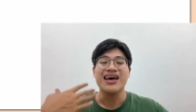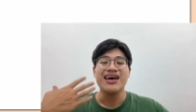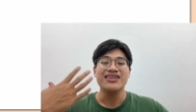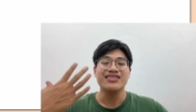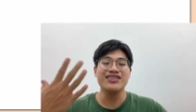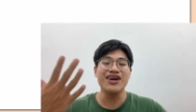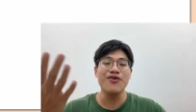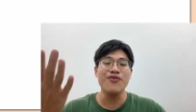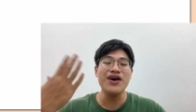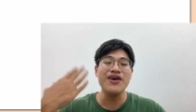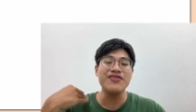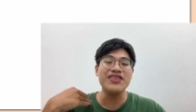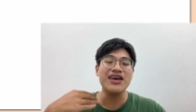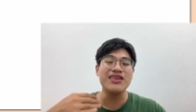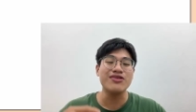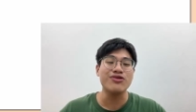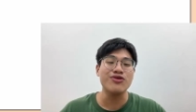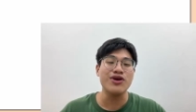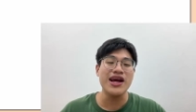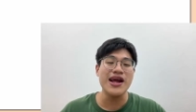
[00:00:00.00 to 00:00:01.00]
So with
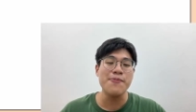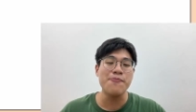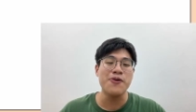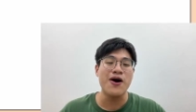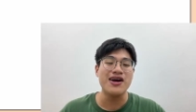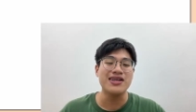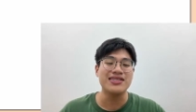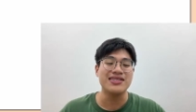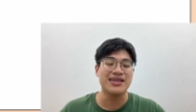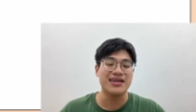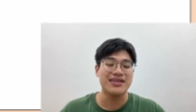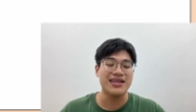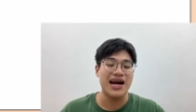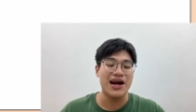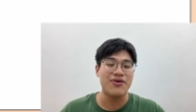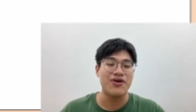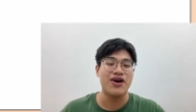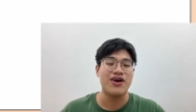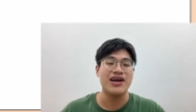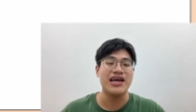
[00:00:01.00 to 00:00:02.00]
the 3 point
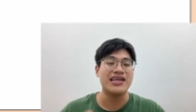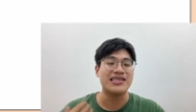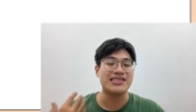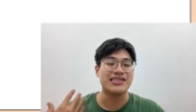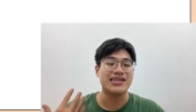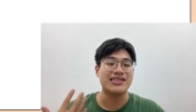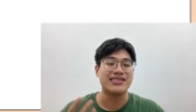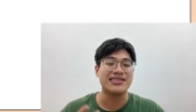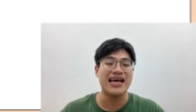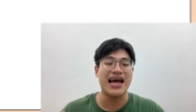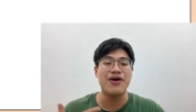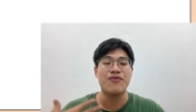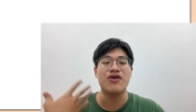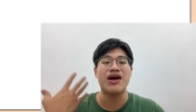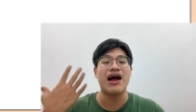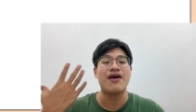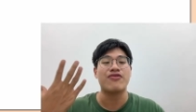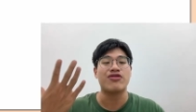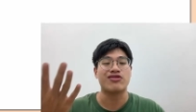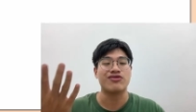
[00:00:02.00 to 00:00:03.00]
scenario, it's the same. We
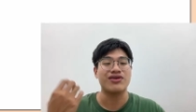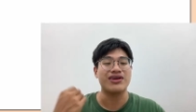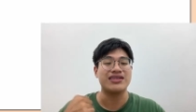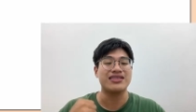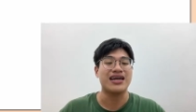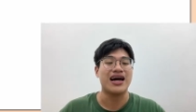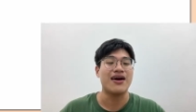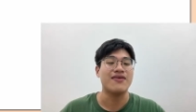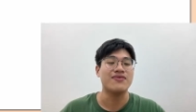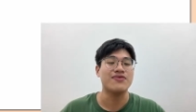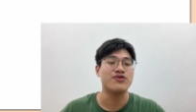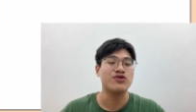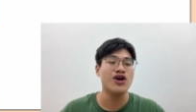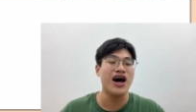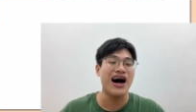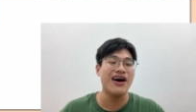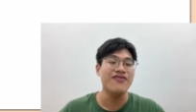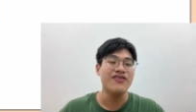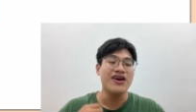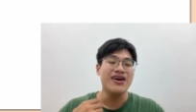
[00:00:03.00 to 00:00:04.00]
have 3 times
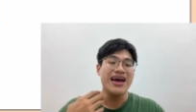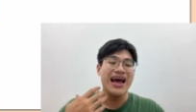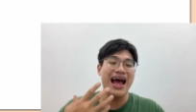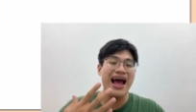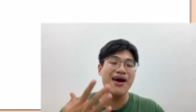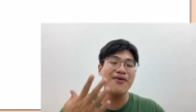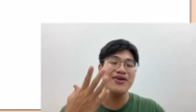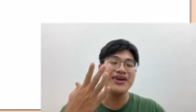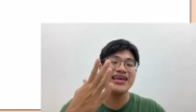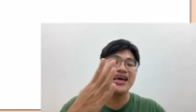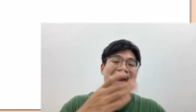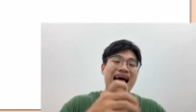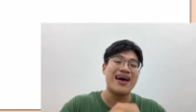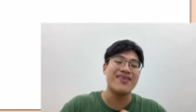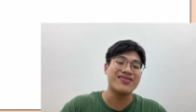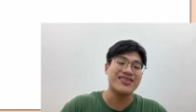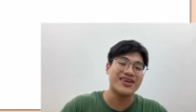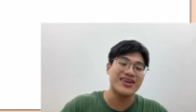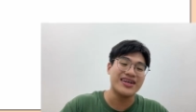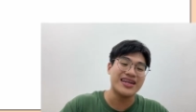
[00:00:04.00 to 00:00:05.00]
12, and we can
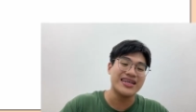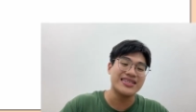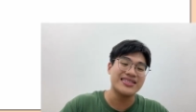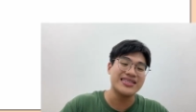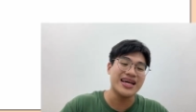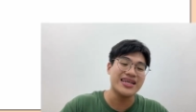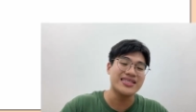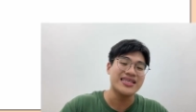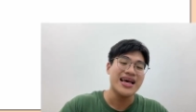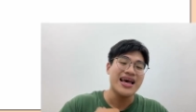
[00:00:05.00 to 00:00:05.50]
have 36.